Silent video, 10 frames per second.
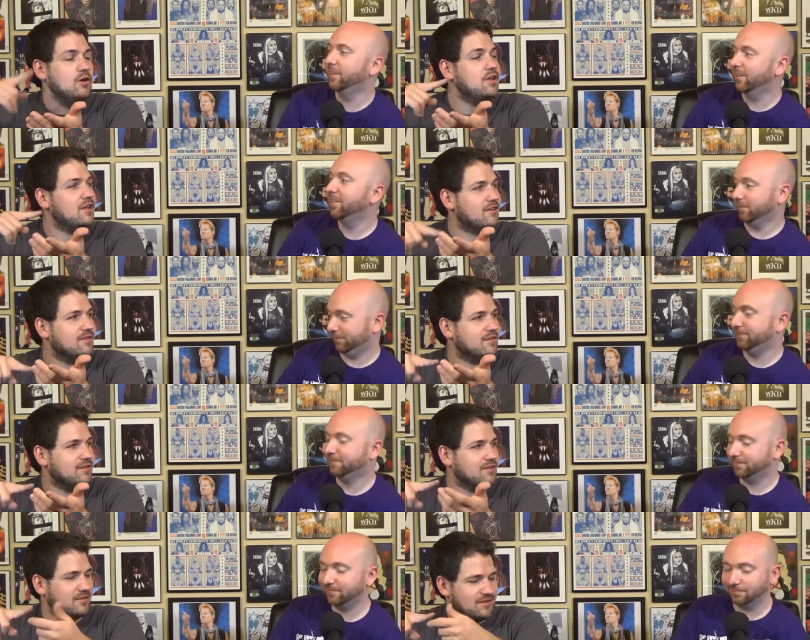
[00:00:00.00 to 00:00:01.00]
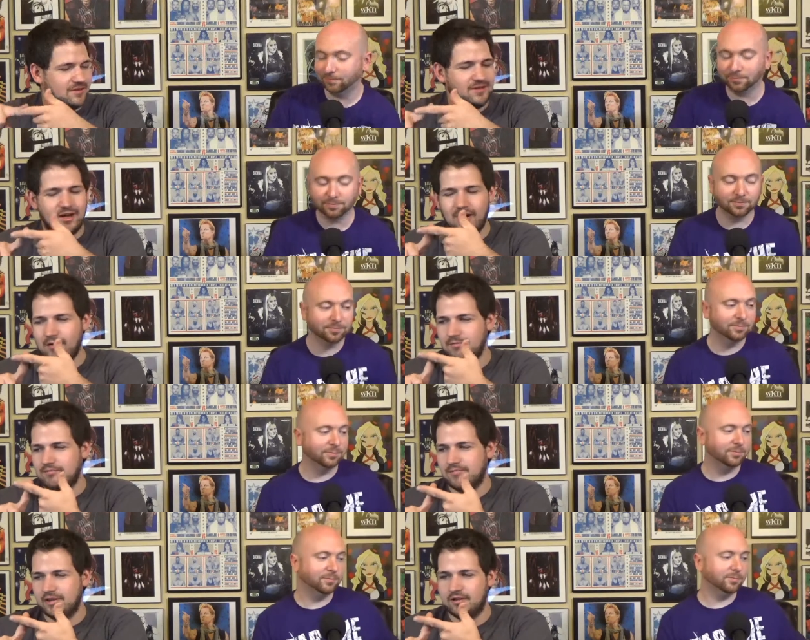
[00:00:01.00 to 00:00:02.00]
Speaker 1: oh yeah,
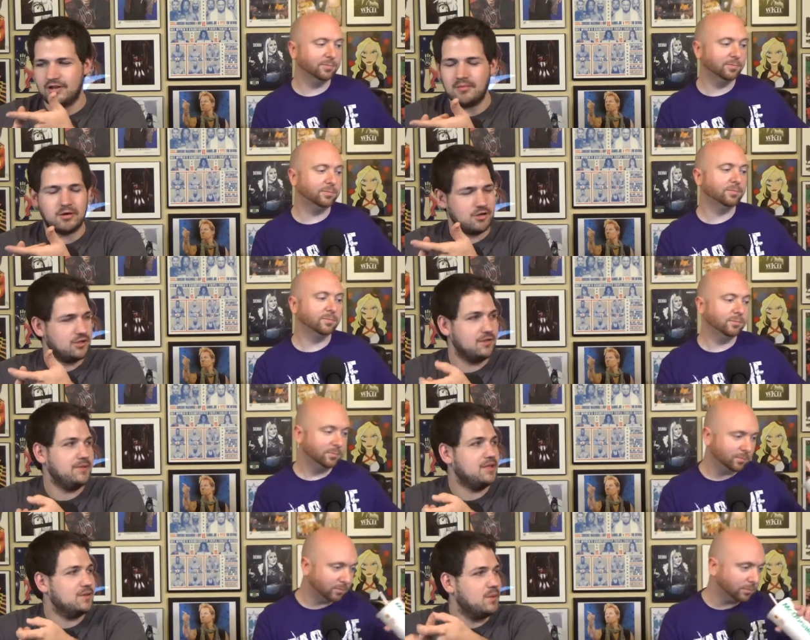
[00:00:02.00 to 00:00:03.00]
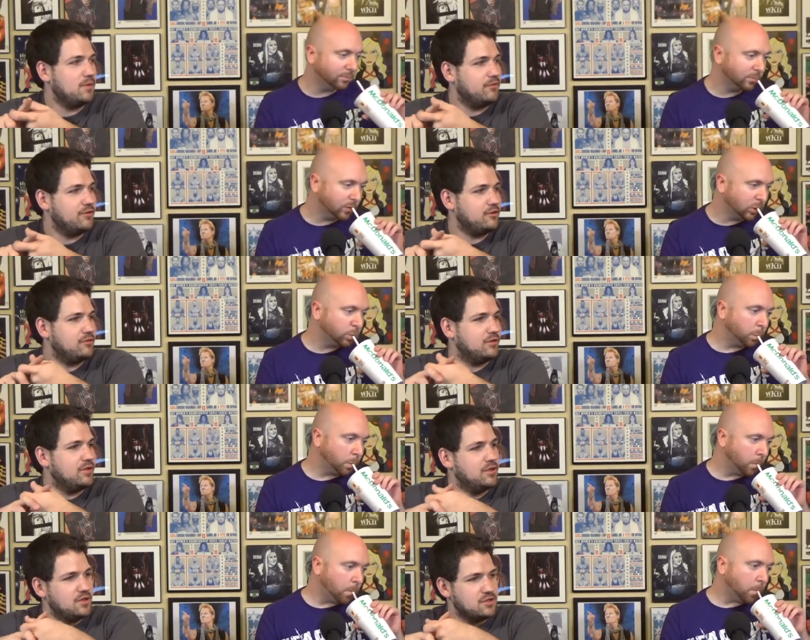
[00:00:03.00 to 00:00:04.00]
um, the Club aren't going to be on the pay per view.
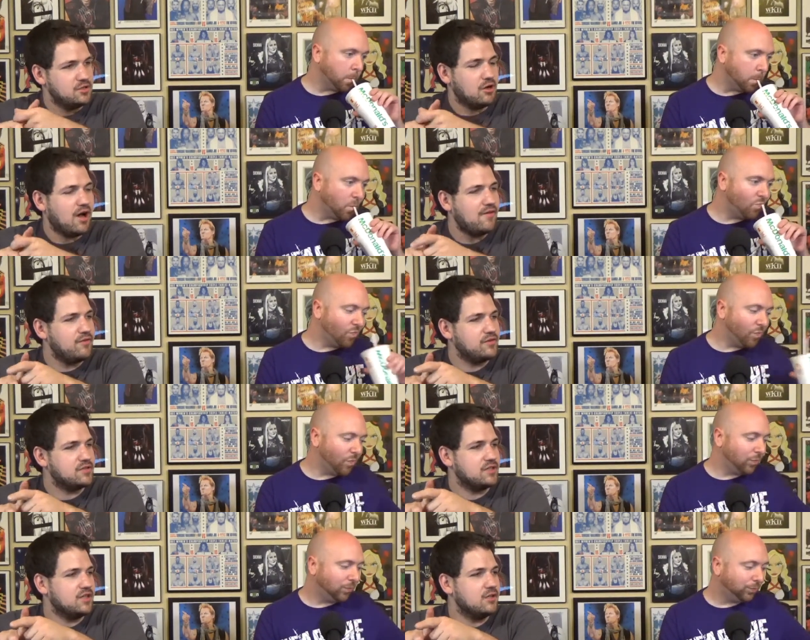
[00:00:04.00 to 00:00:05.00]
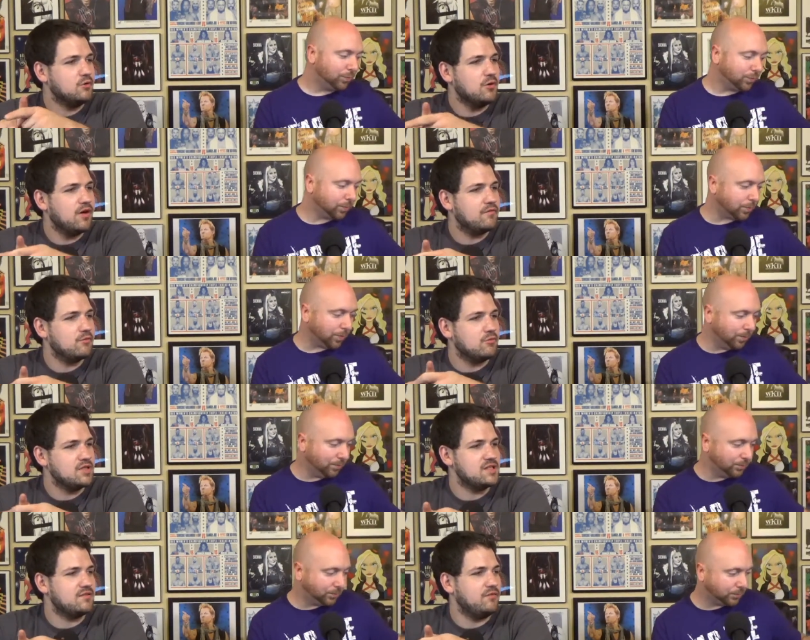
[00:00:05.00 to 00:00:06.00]
So obviously, whoever
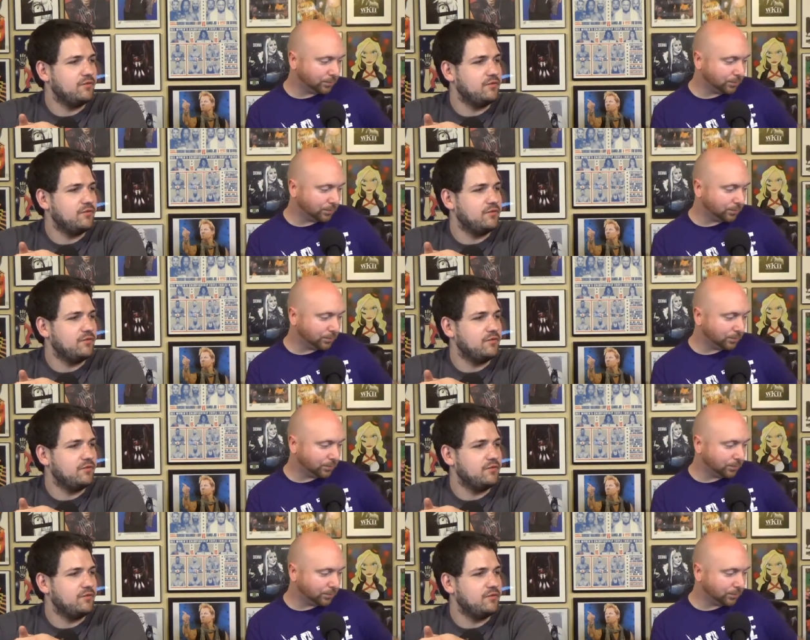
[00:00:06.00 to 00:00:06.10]
wasn't